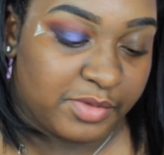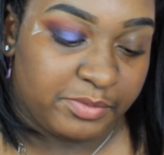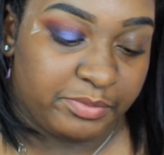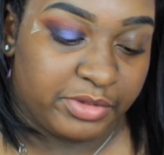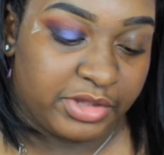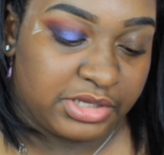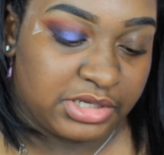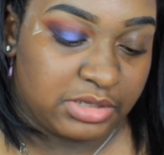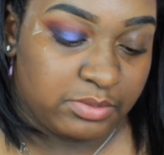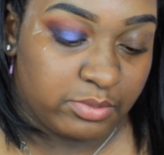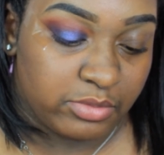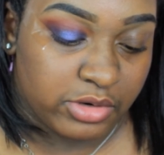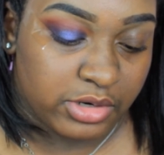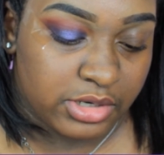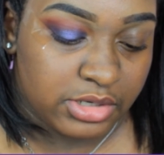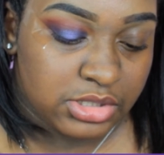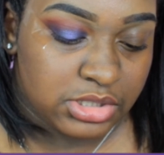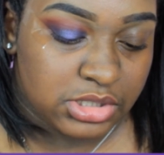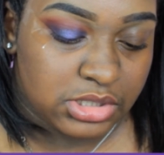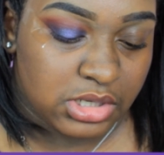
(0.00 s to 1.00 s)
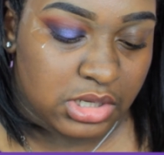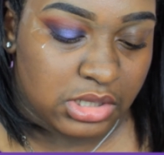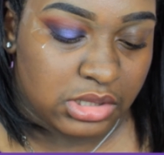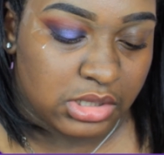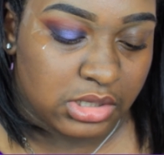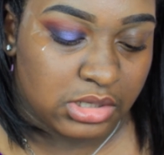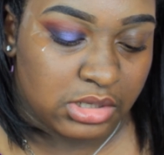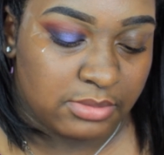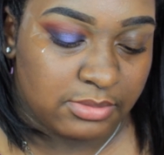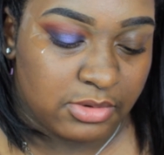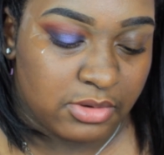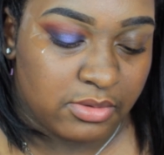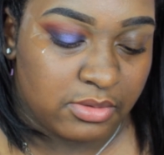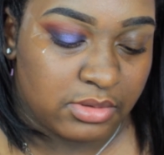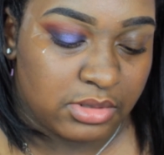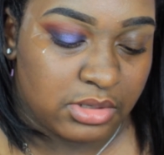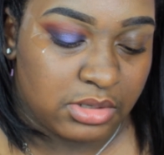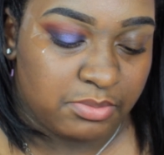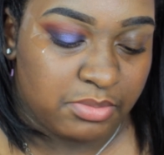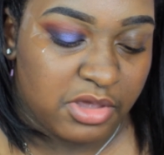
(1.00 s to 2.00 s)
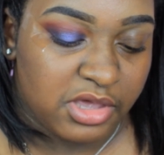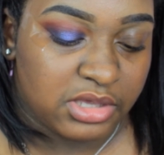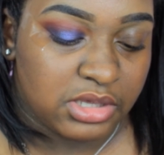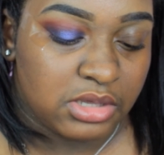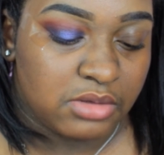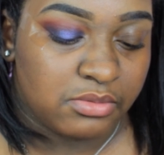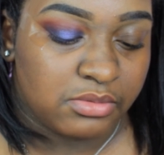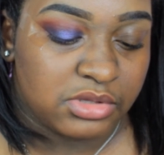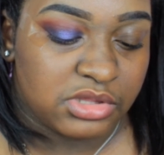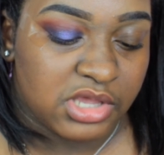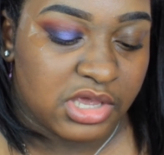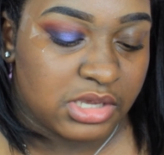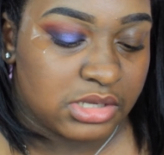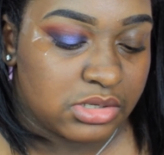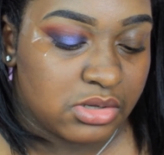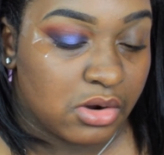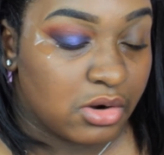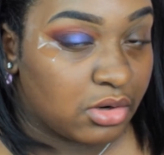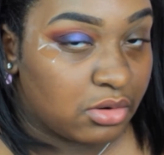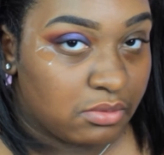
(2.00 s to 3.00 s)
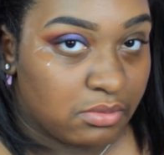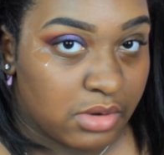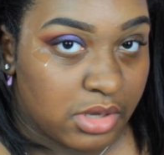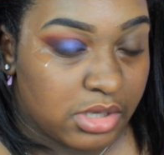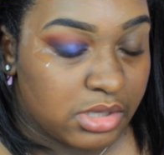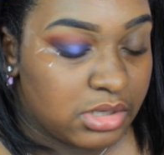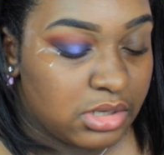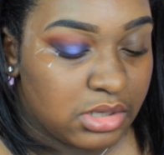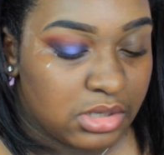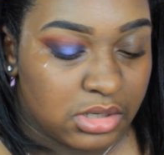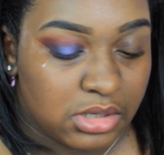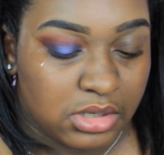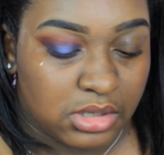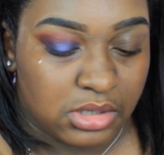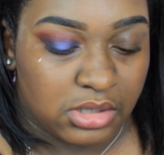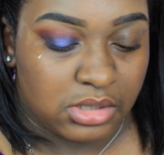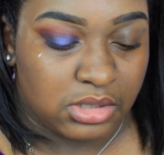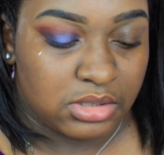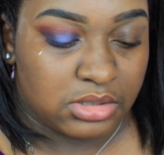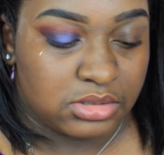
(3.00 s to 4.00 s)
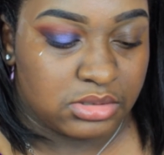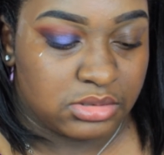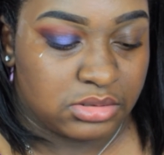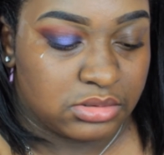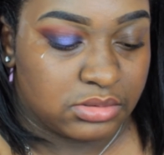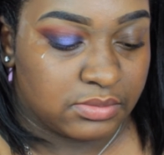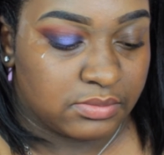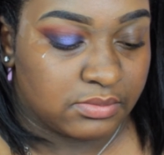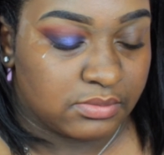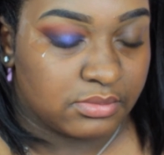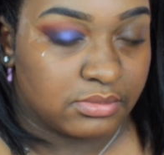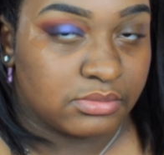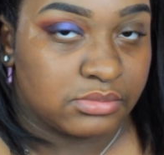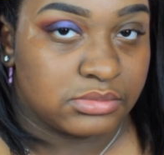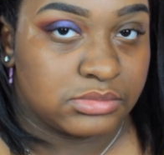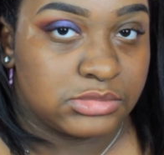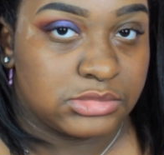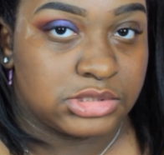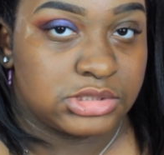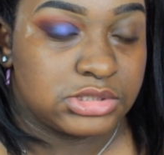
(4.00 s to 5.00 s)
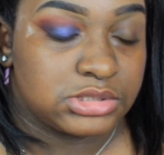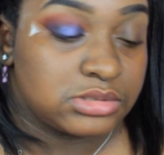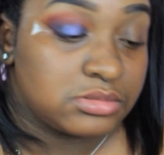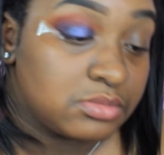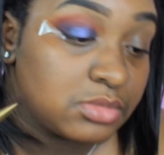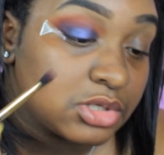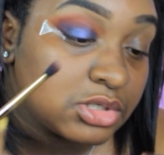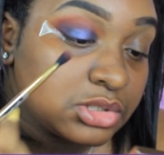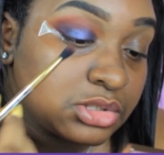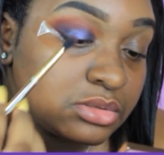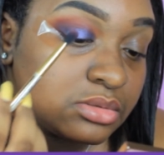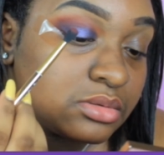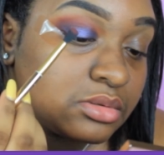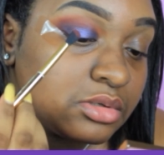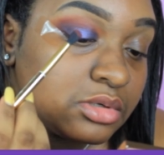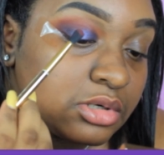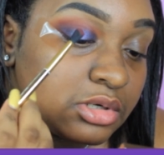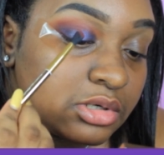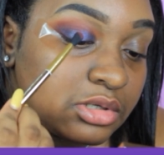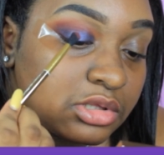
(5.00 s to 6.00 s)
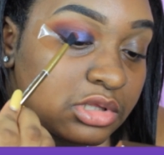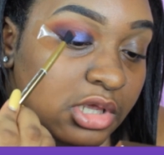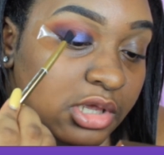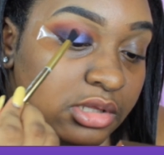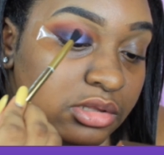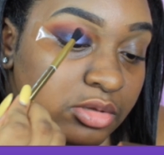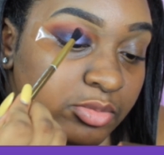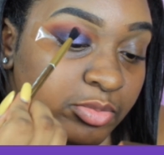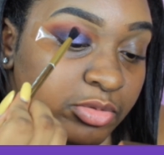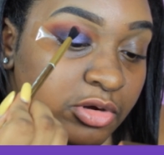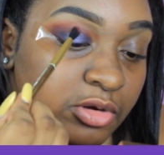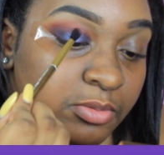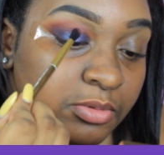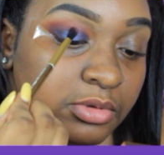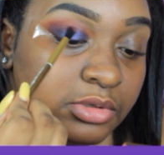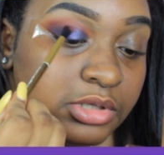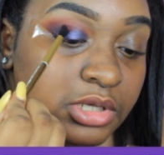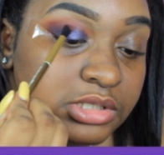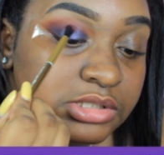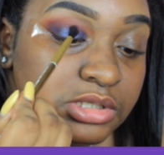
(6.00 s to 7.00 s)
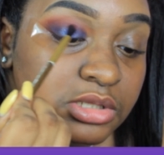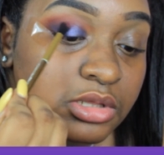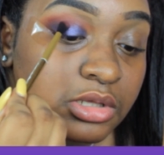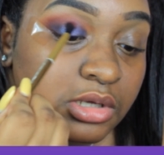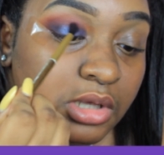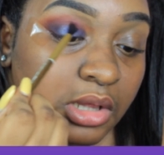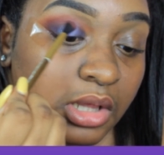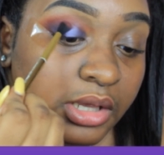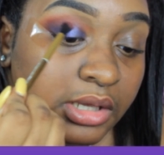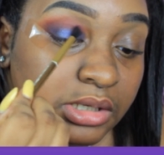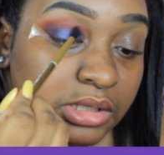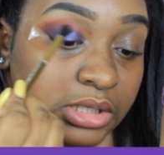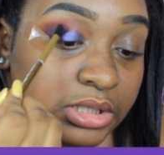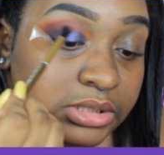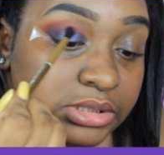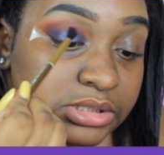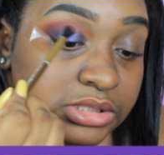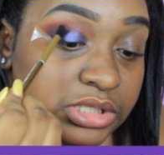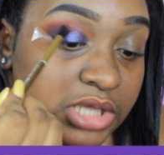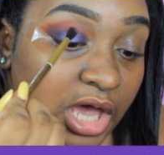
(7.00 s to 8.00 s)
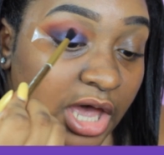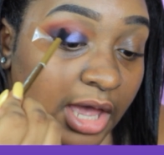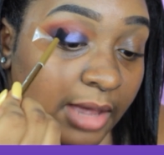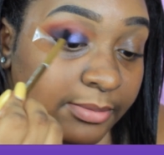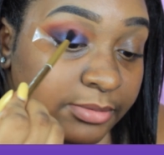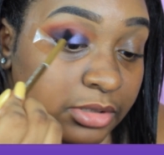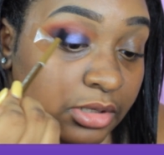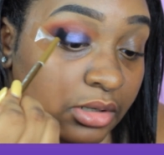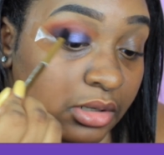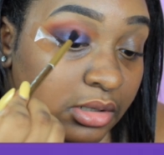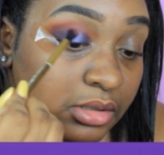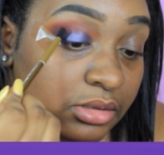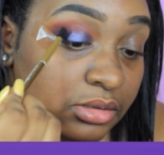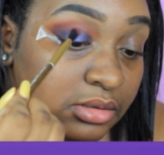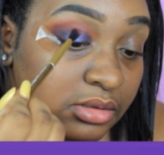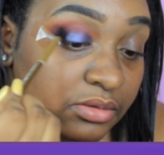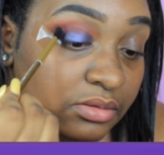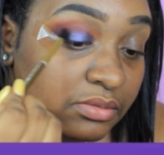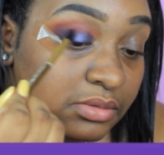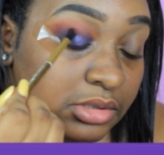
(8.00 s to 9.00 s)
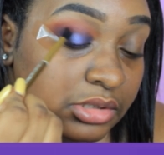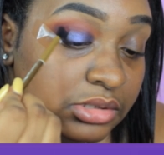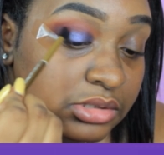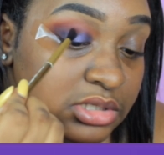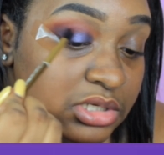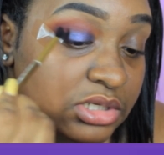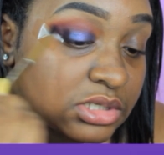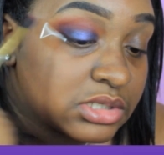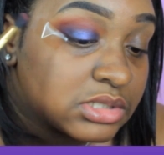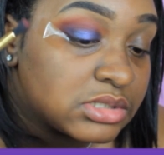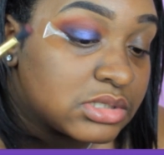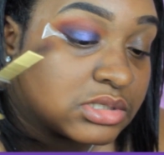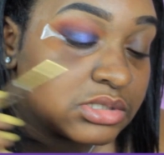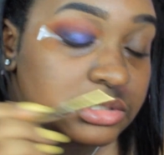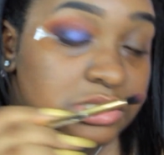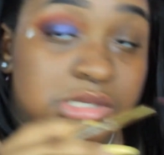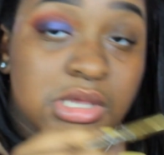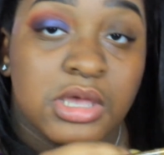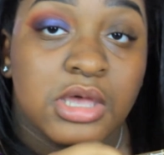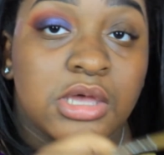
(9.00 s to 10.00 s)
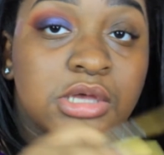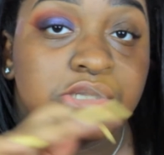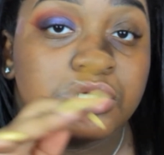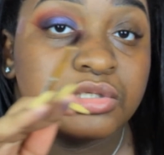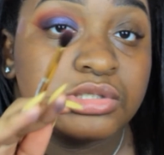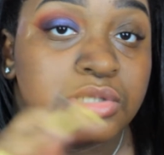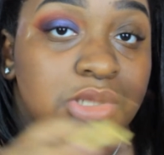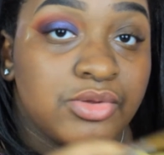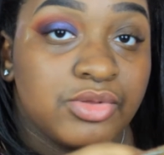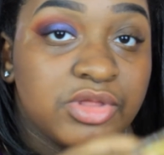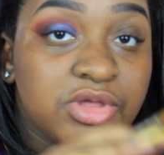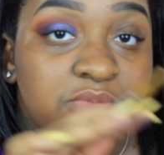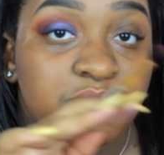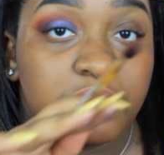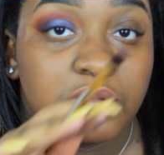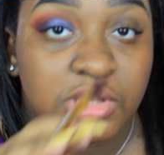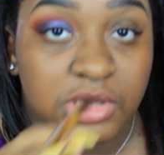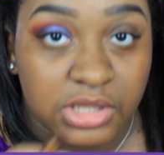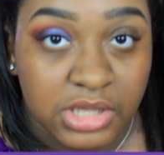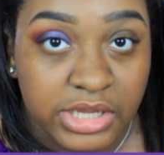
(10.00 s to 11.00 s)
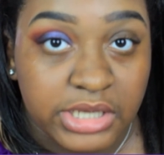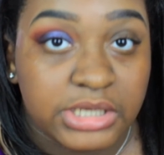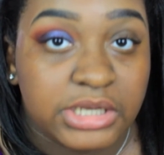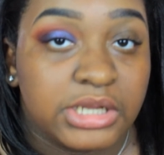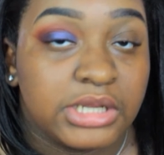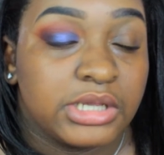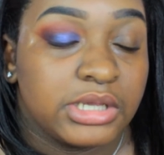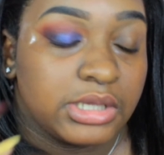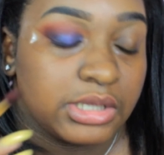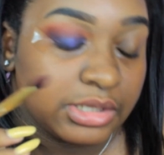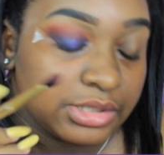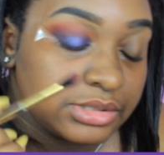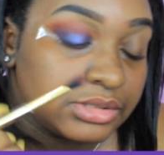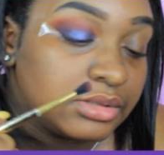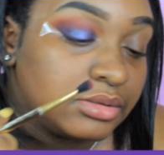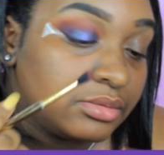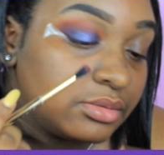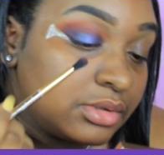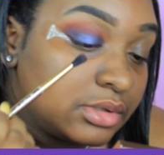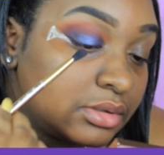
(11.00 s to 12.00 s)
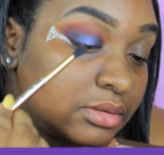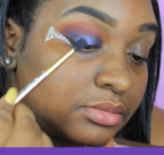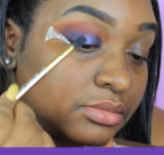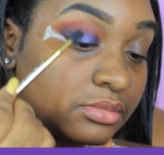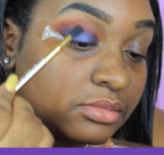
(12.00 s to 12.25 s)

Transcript: blending brush, and then I'm going back in with that dark red just to make sure that the purple doesn't look like it's topped on, that it's slowly blending into it.